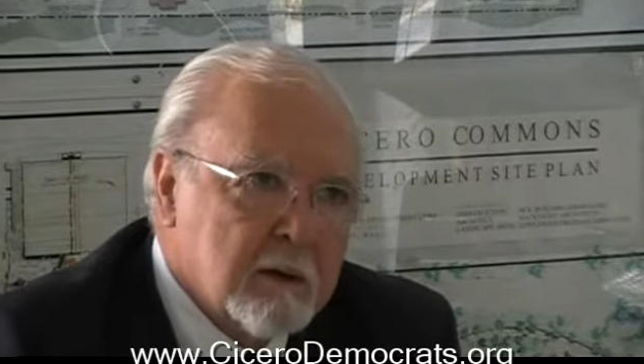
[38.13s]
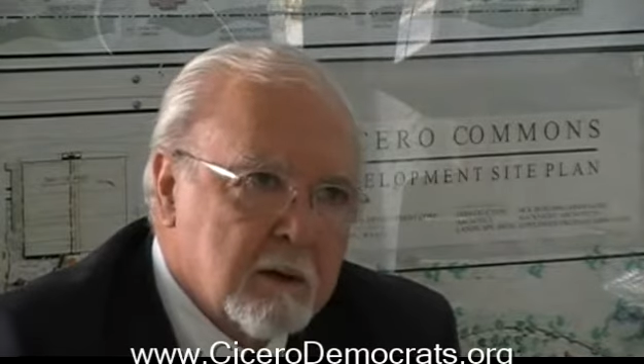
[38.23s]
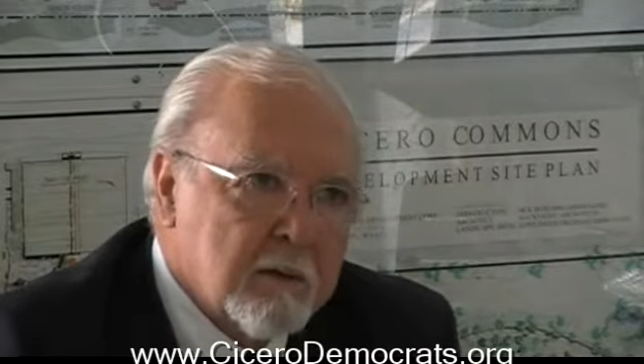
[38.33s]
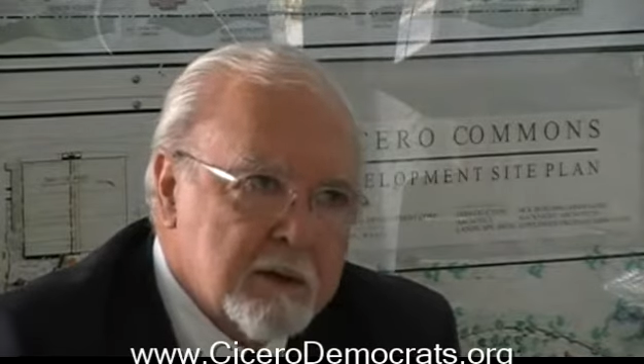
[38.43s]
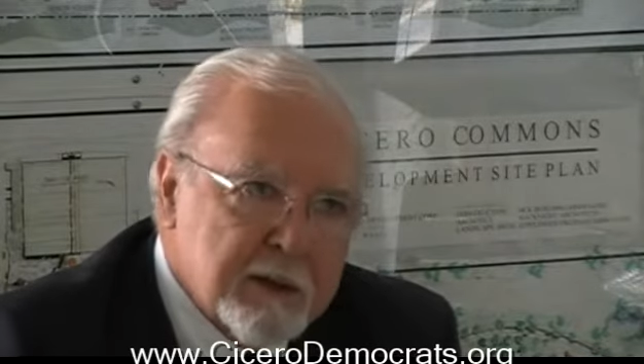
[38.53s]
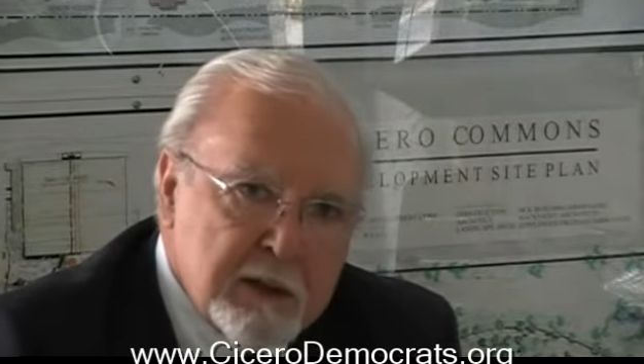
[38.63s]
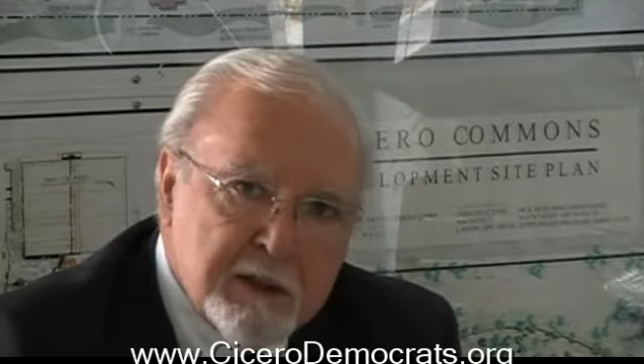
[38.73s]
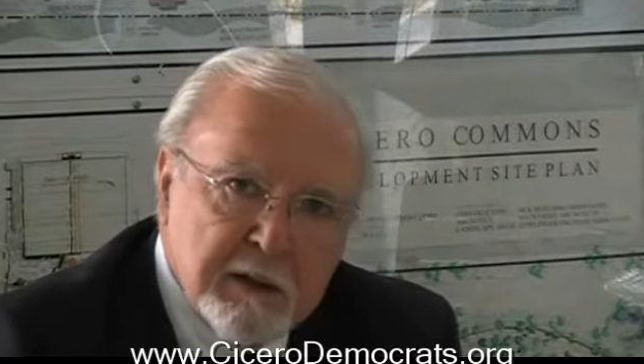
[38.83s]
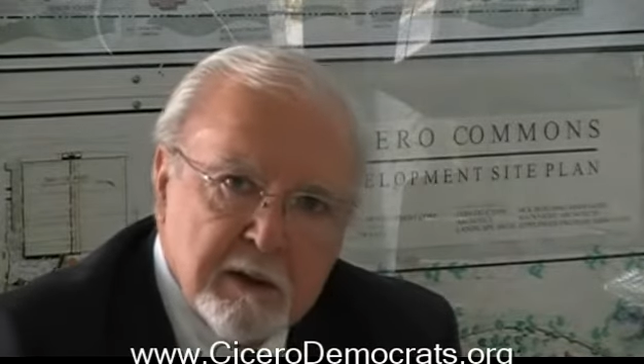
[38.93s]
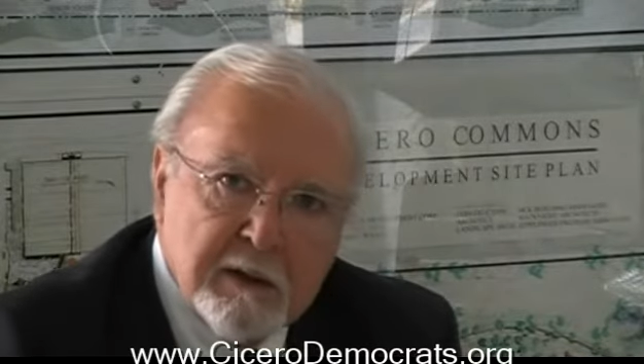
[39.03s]
of the
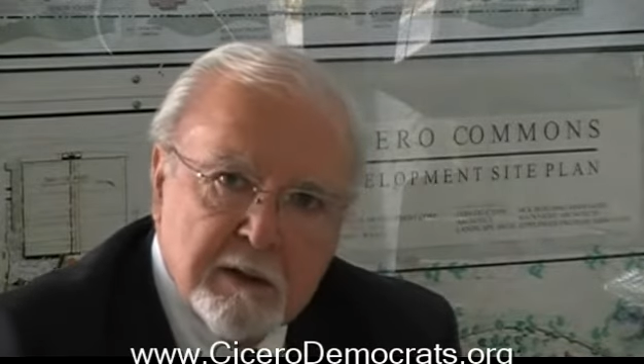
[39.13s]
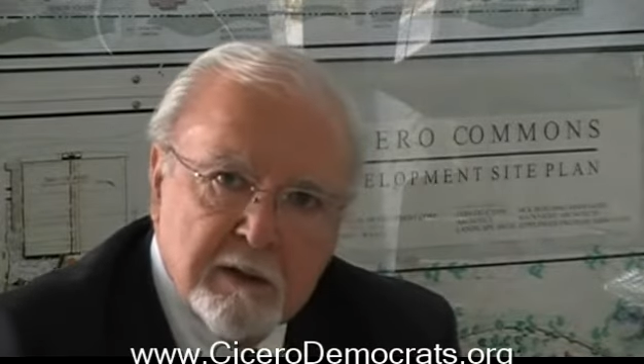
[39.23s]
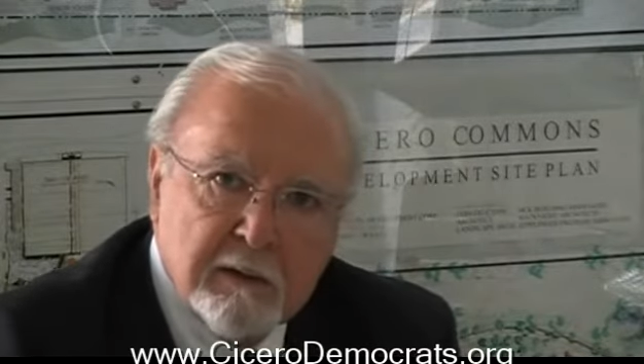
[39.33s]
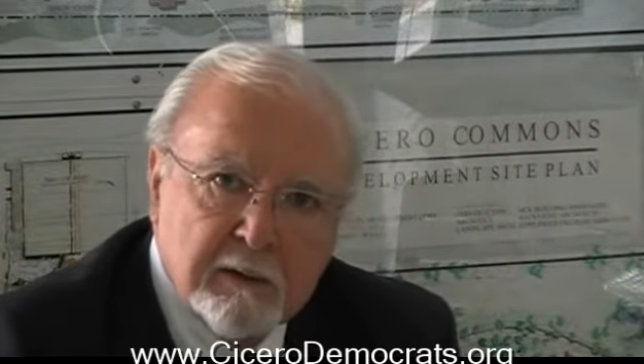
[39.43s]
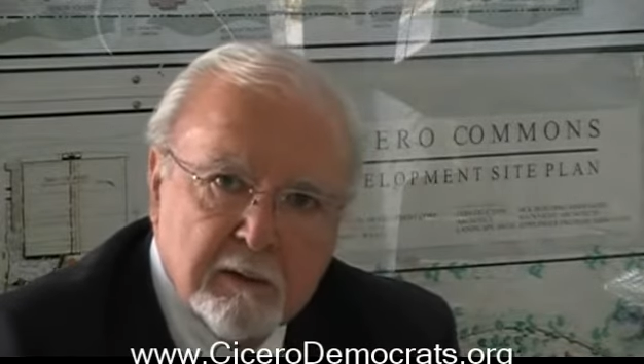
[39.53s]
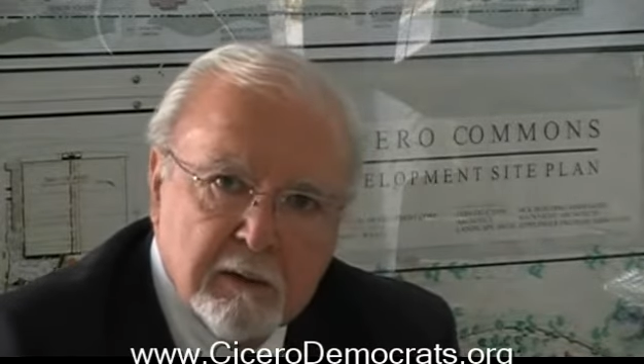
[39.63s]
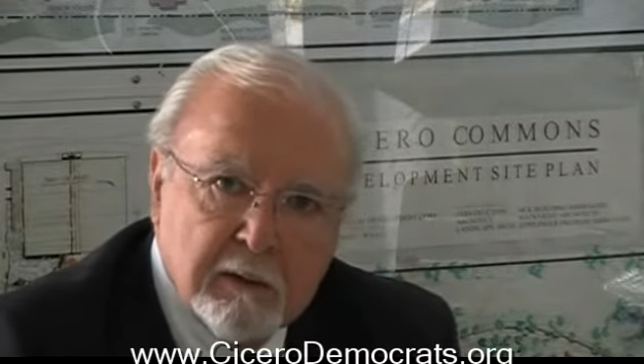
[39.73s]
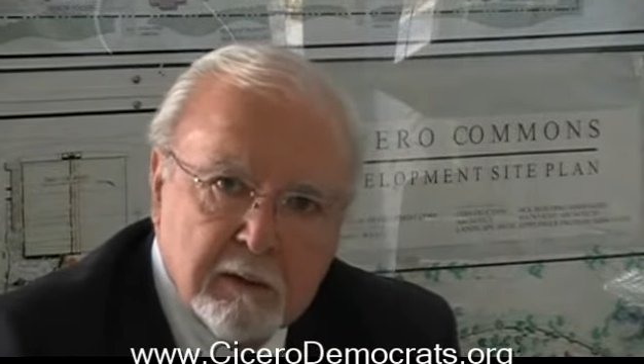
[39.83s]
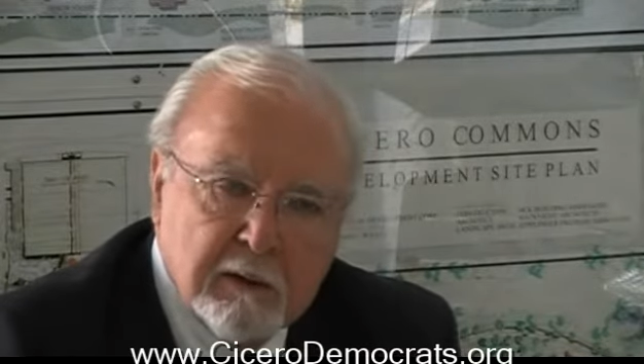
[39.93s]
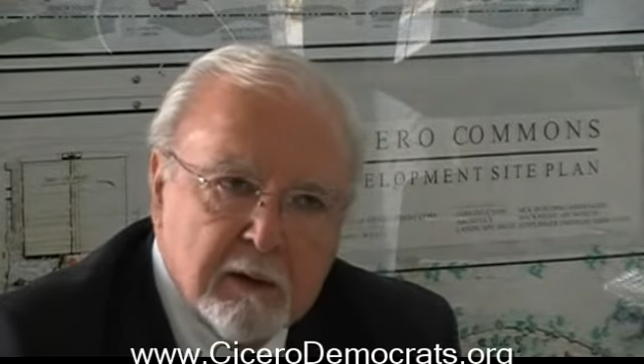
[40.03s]
citizens
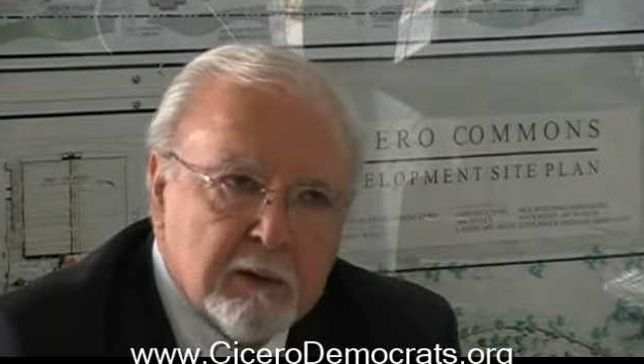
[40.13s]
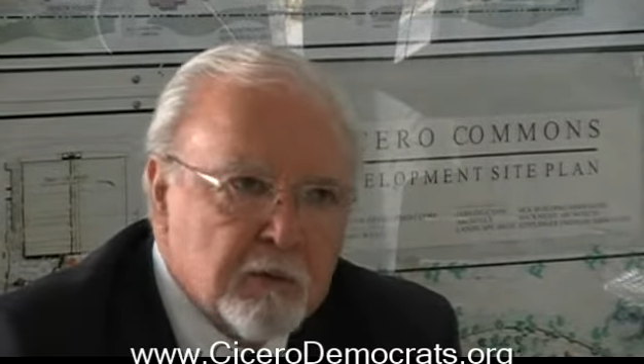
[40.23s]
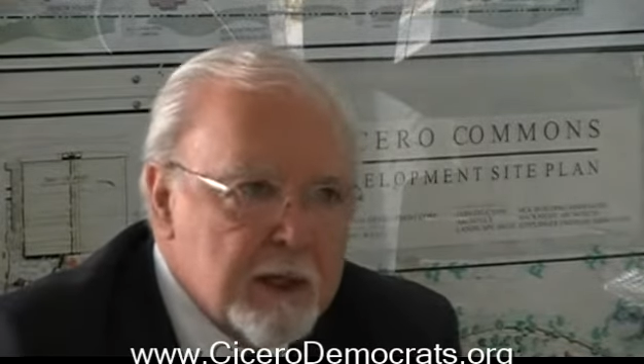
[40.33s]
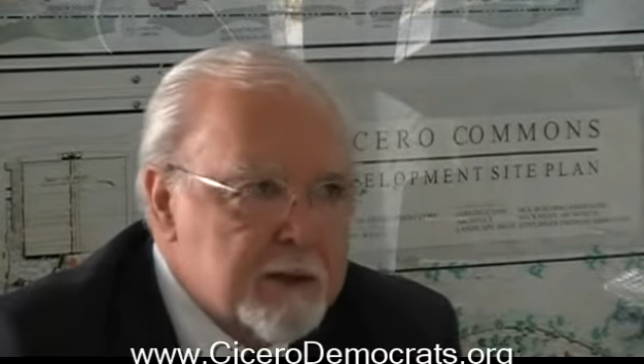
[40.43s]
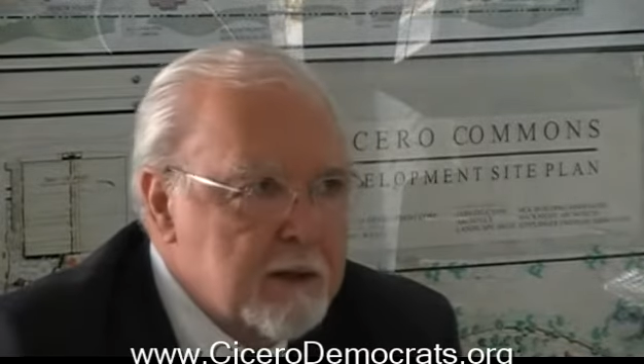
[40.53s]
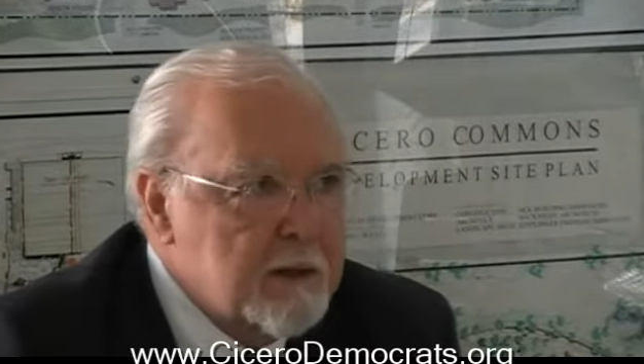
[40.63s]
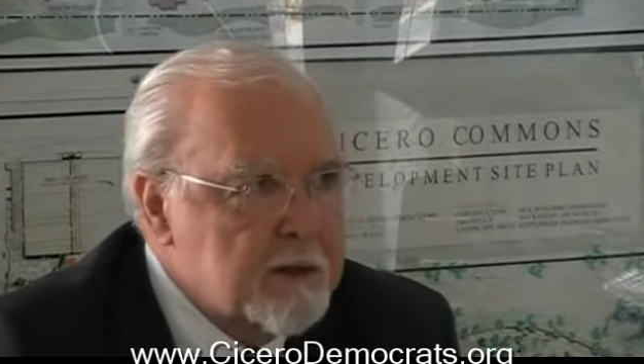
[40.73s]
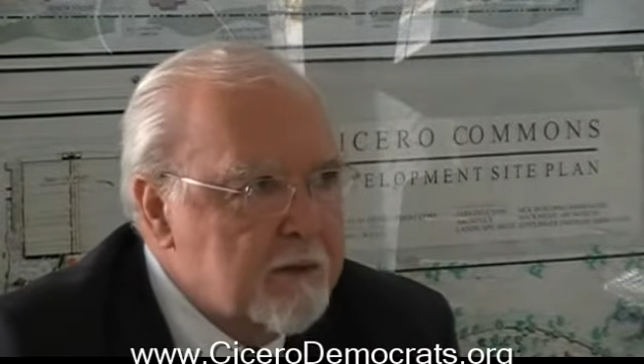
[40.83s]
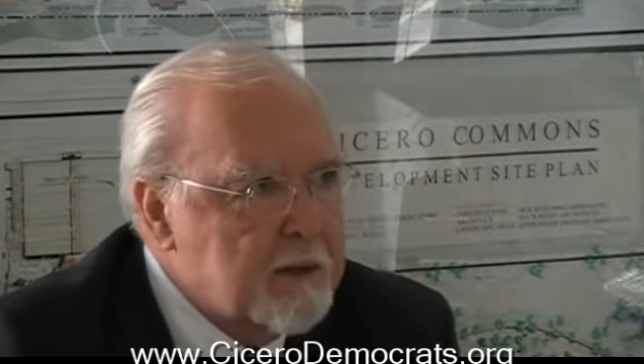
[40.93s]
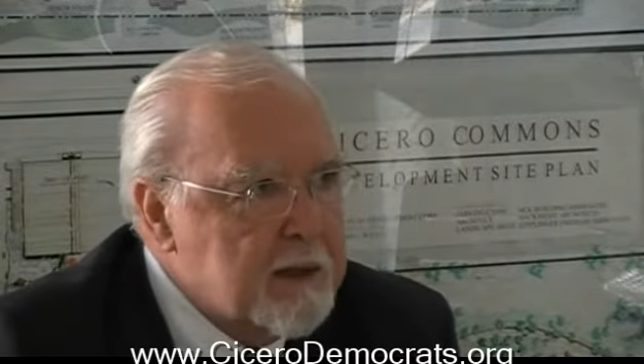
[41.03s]
and residents
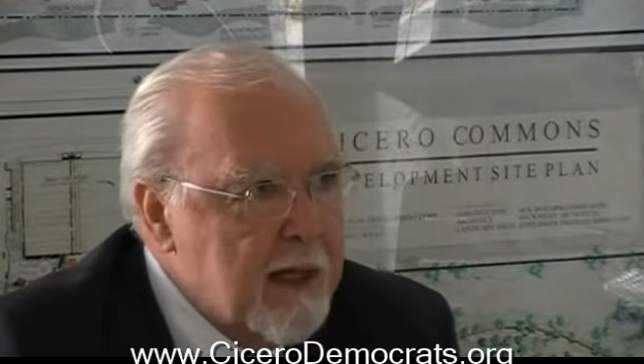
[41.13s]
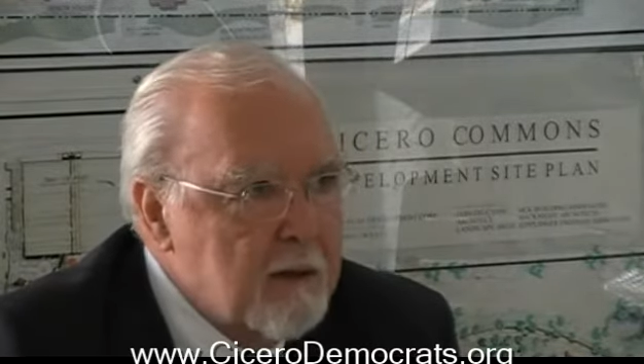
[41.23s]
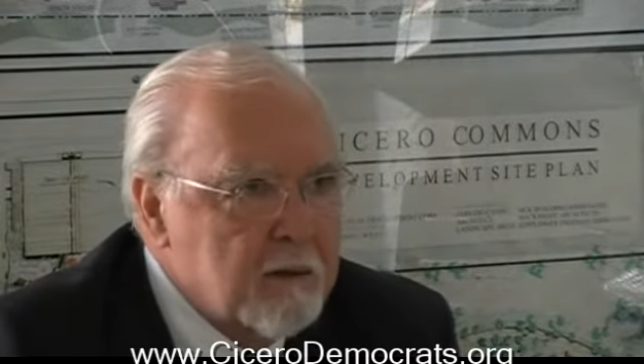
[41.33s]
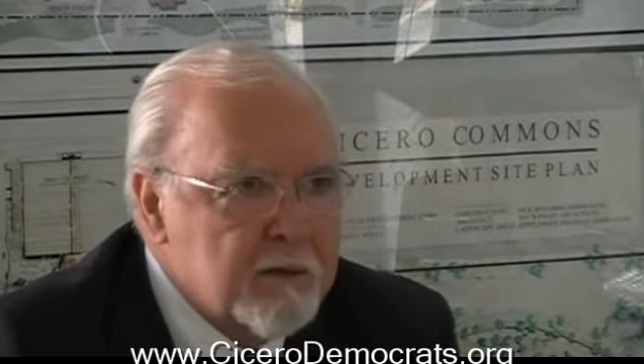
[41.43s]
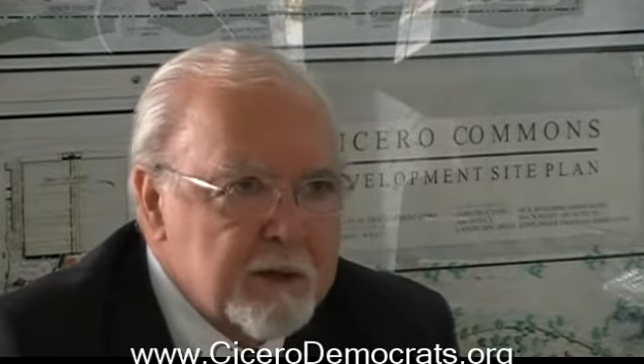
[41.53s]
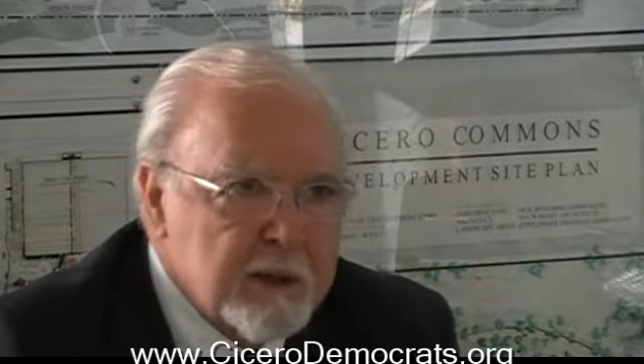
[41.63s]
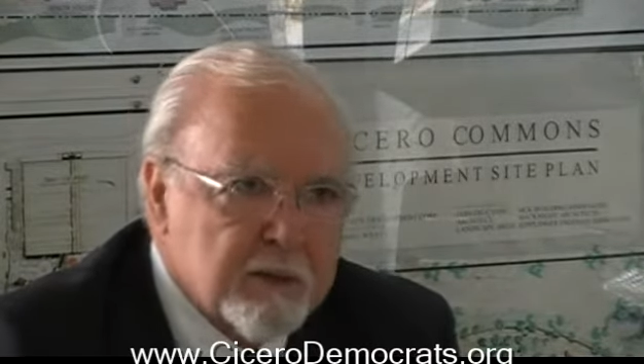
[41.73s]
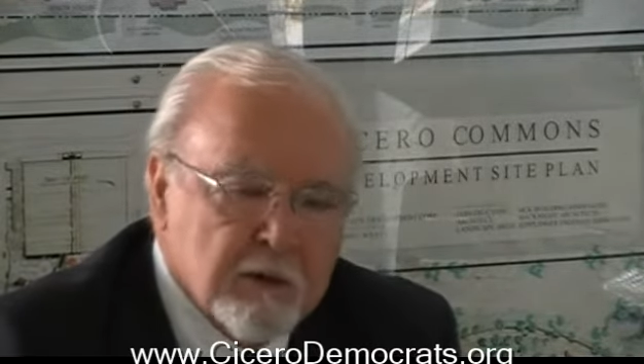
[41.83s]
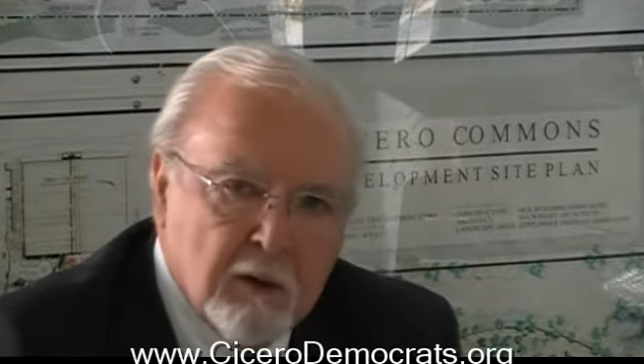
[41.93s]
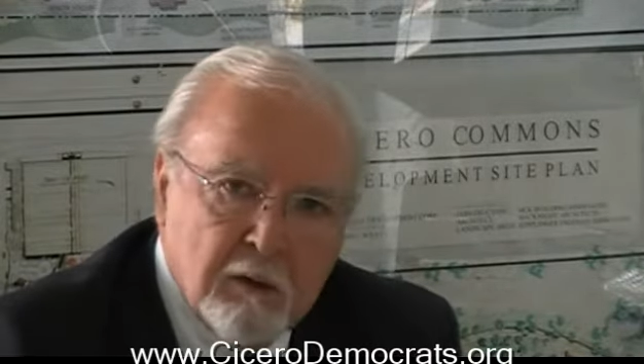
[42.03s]
of the town of
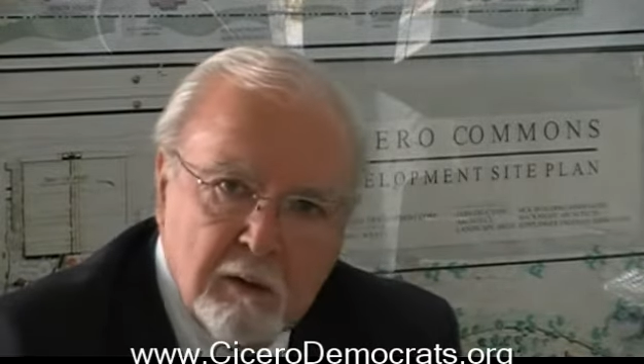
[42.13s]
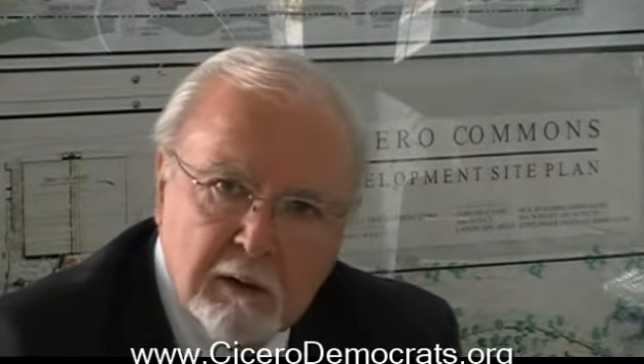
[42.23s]
Cicero